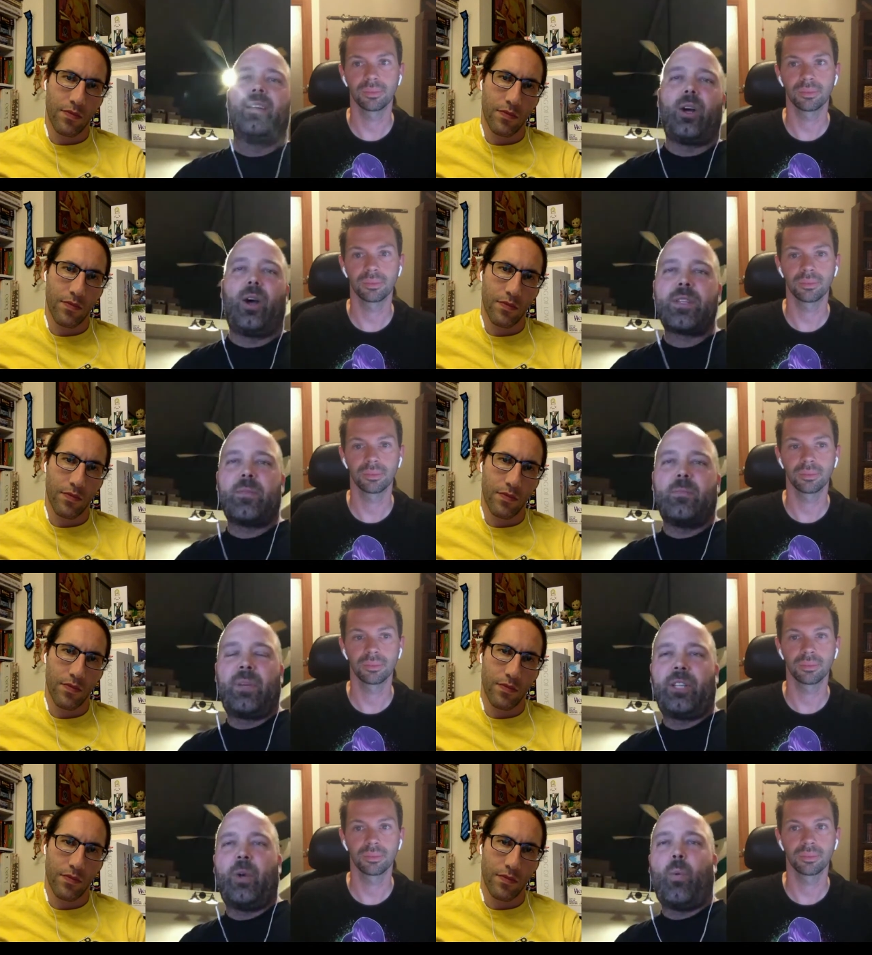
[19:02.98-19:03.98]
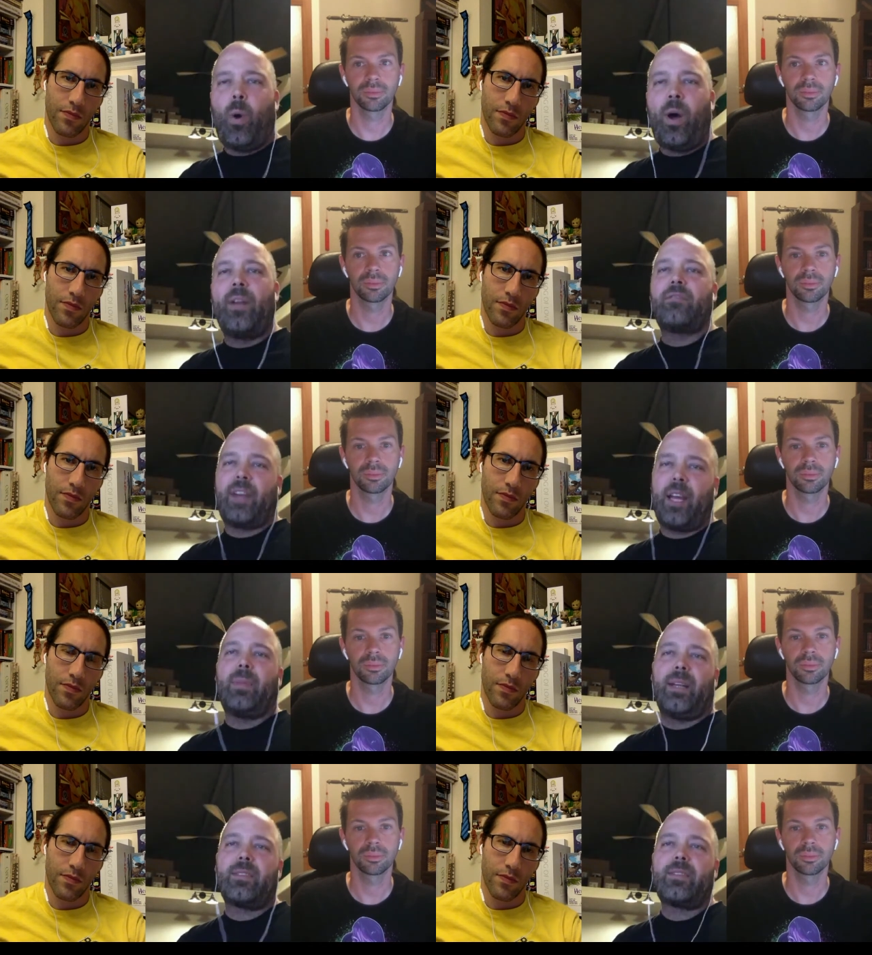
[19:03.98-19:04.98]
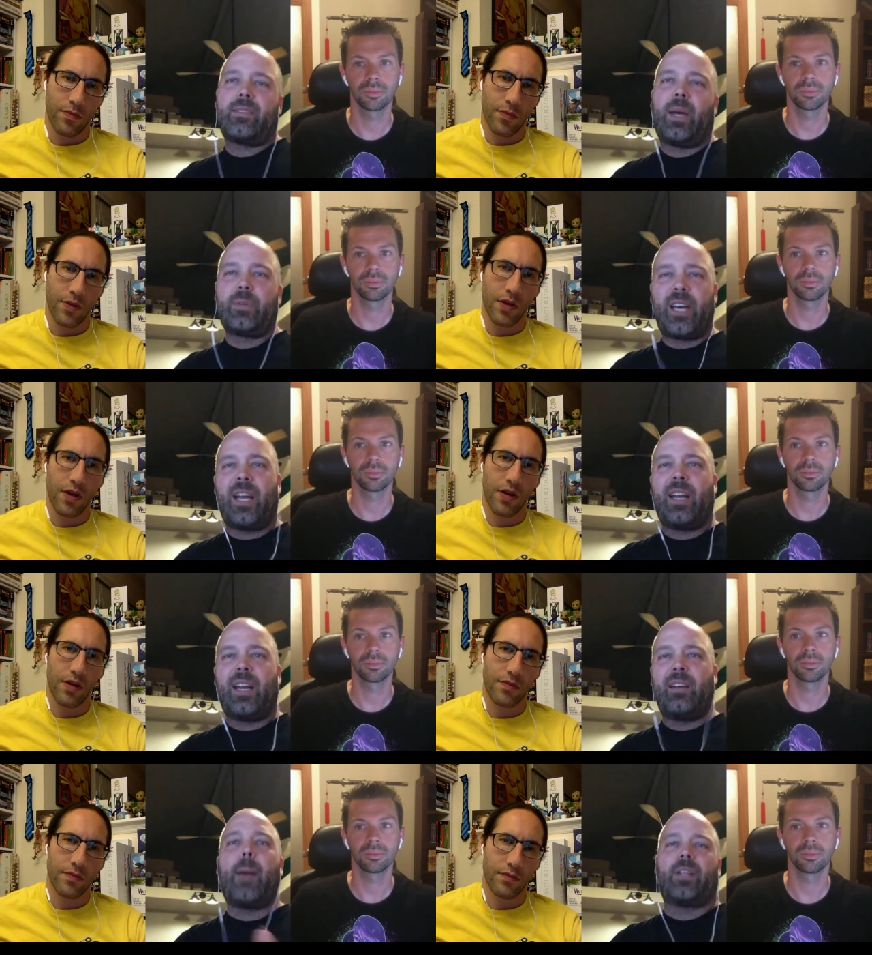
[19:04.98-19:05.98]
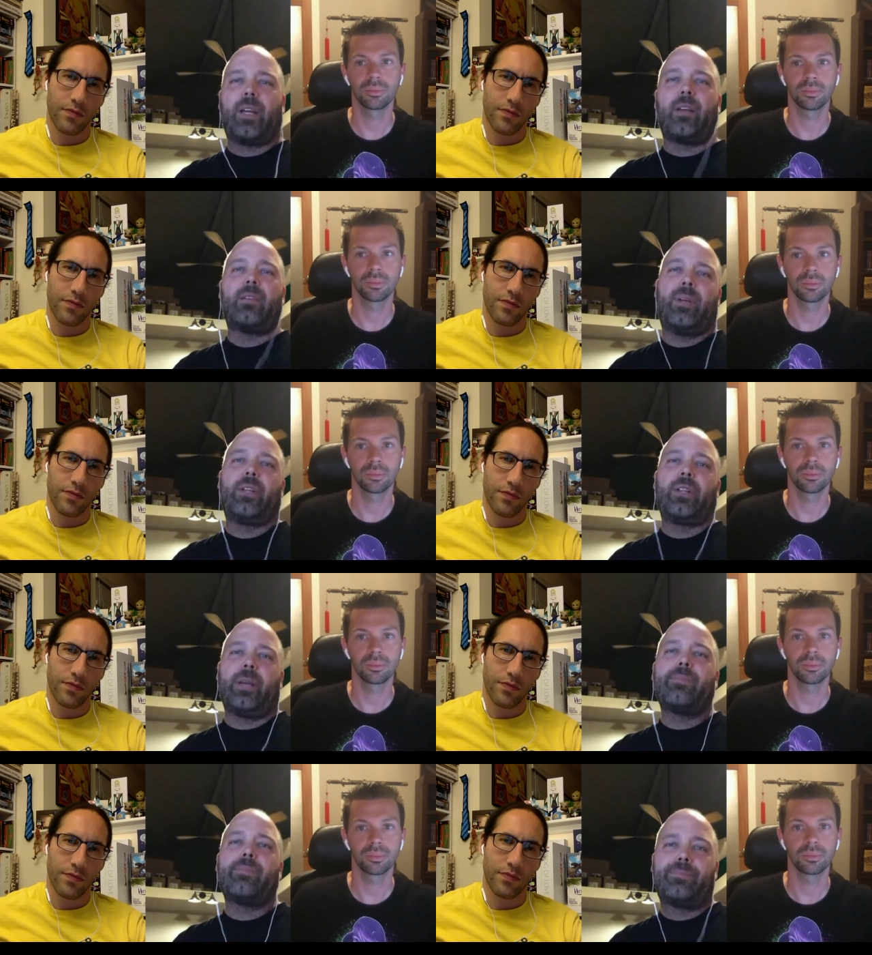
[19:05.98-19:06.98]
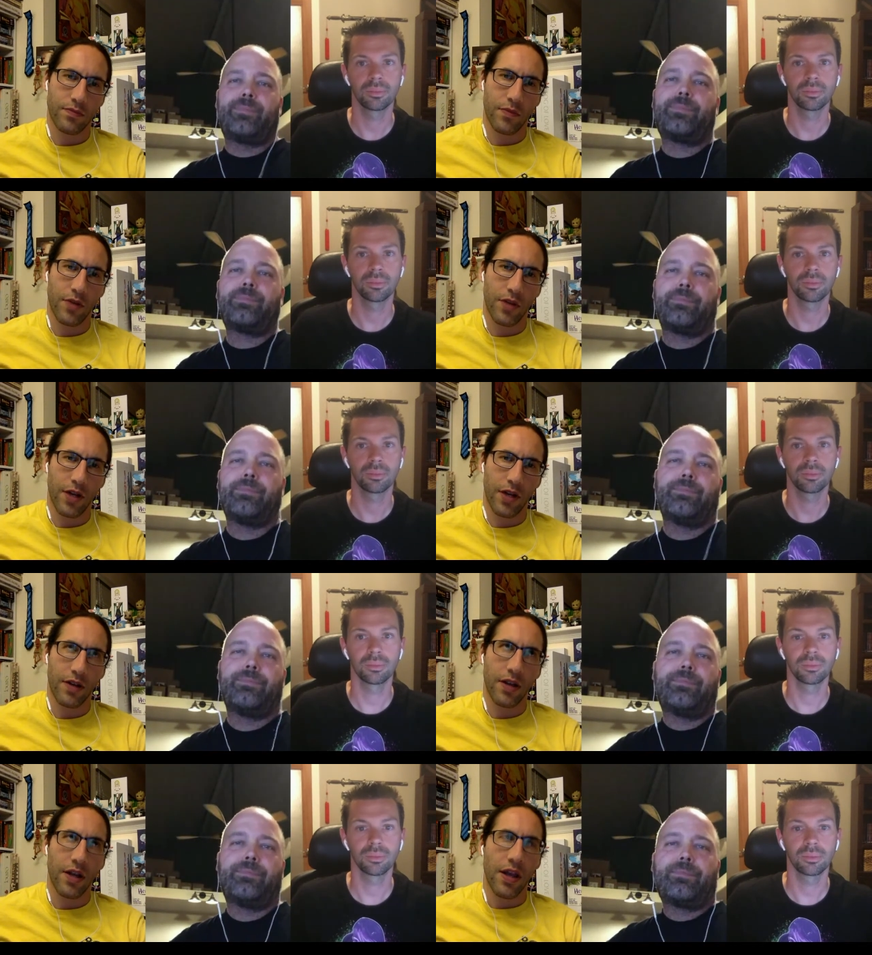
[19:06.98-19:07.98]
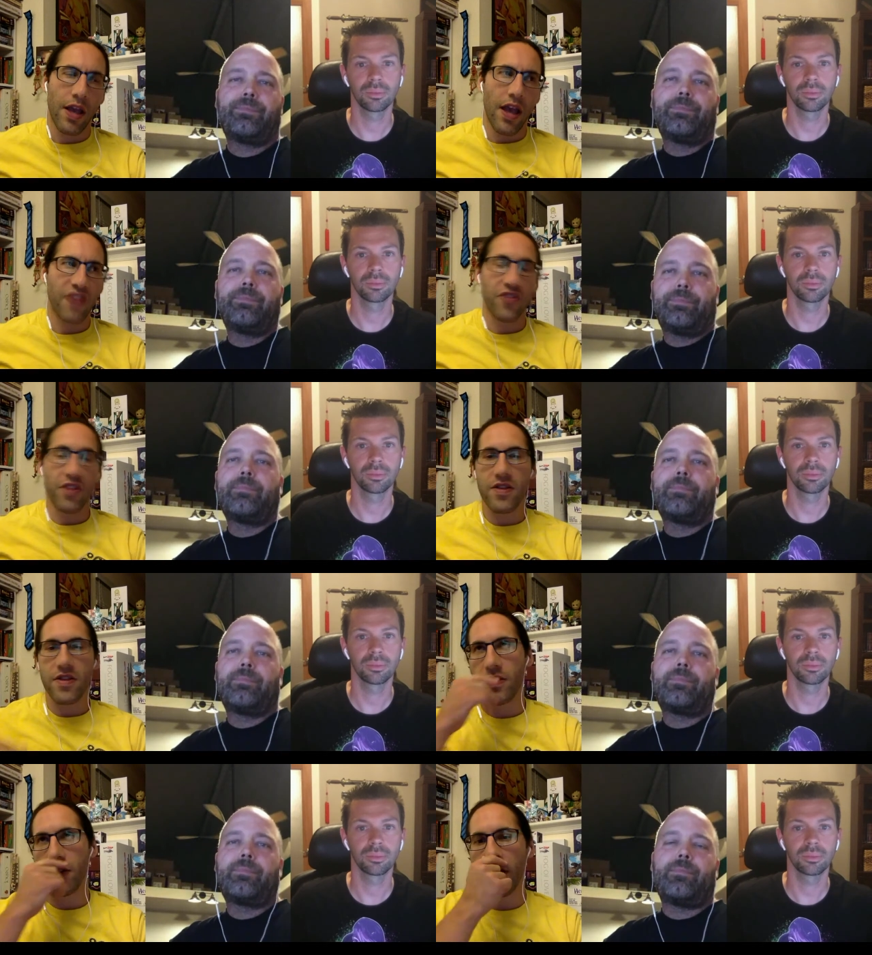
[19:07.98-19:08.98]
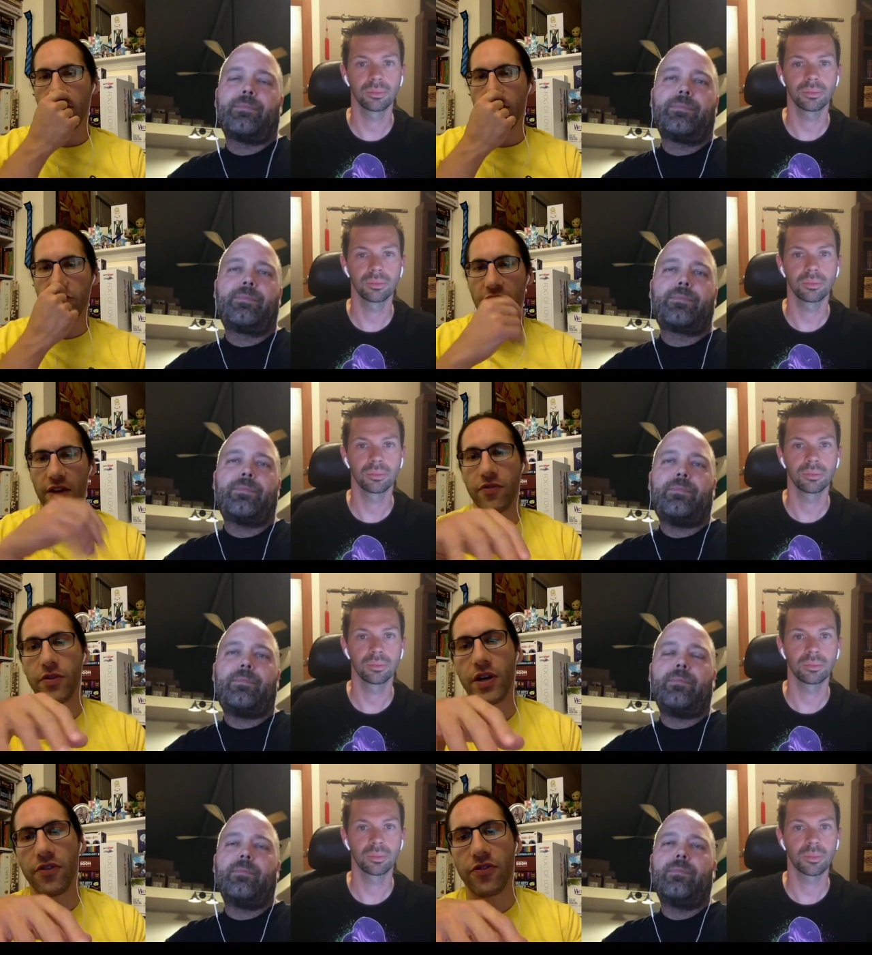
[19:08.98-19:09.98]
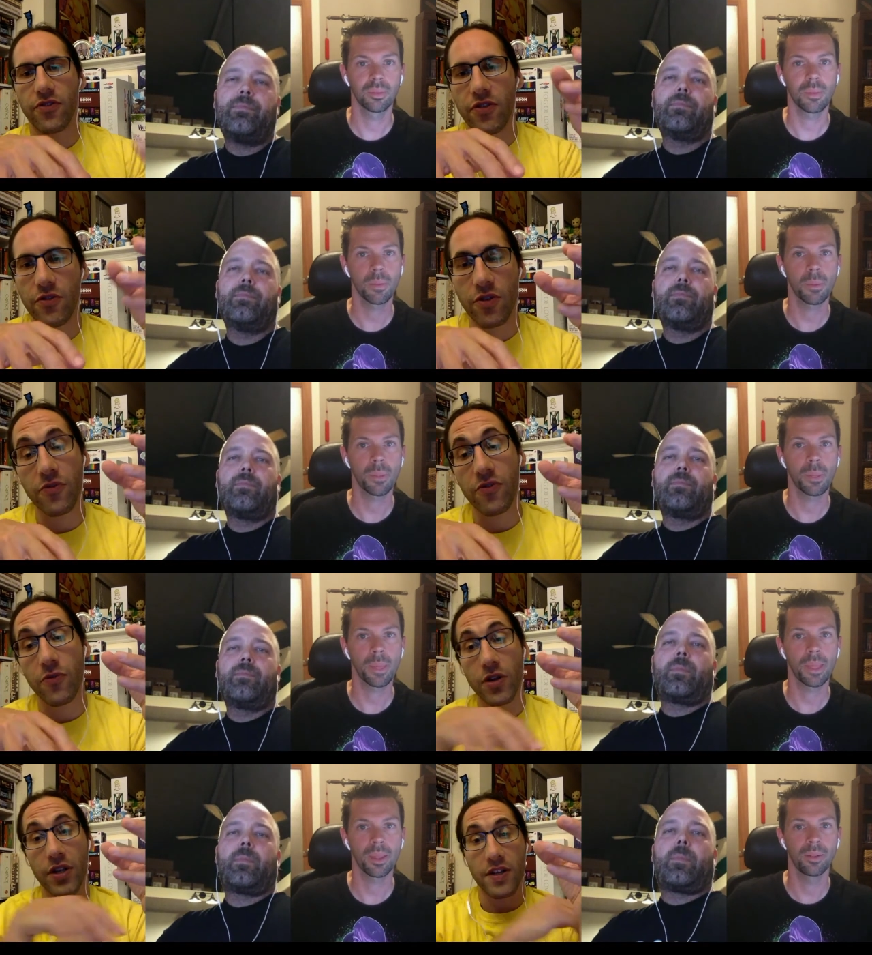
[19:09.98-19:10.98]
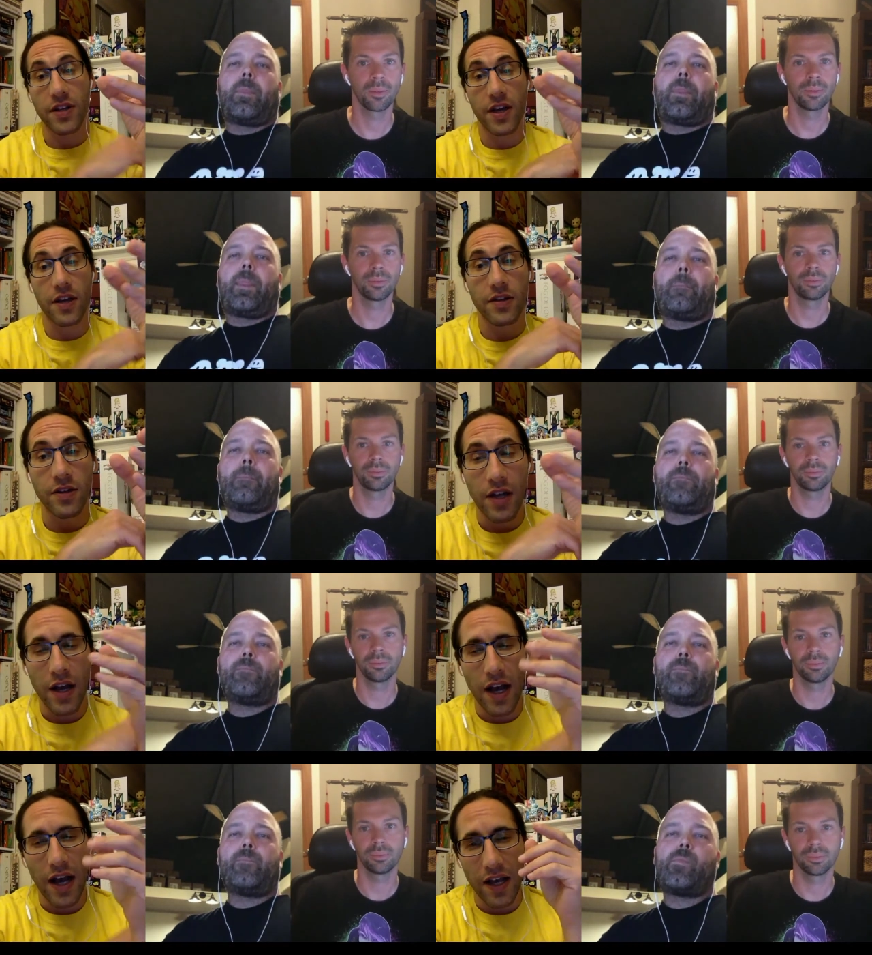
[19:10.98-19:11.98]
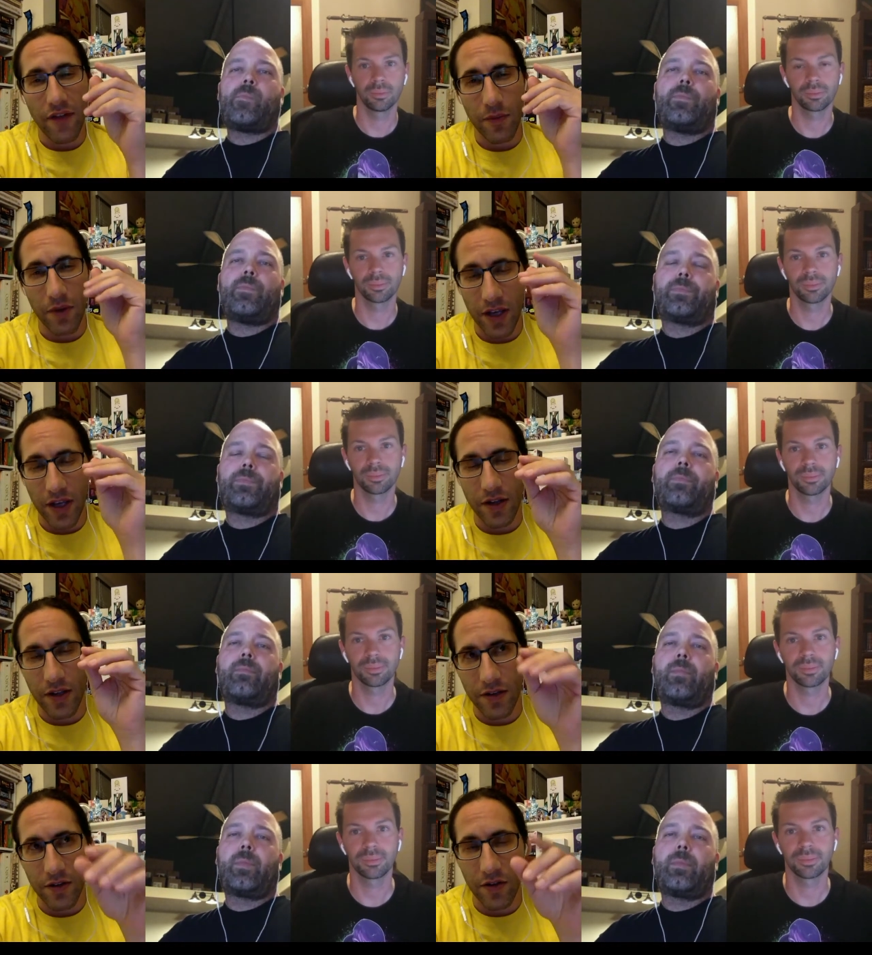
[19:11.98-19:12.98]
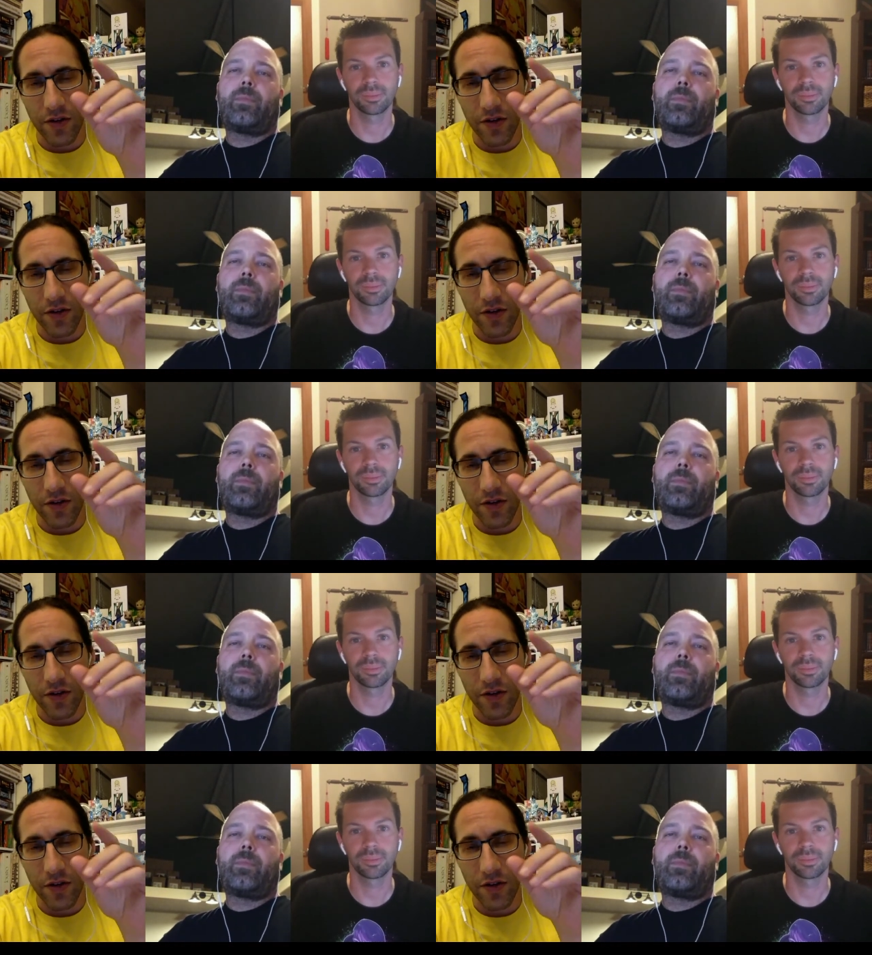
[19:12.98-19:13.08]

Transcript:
Speaker 1: You know, I wasn't building one fan base. I was kind of dabbling and building.
Speaker 2: Got it. And so then the, the, next question I had for you guys is in terms of working together. I, if I'm again, I, you know,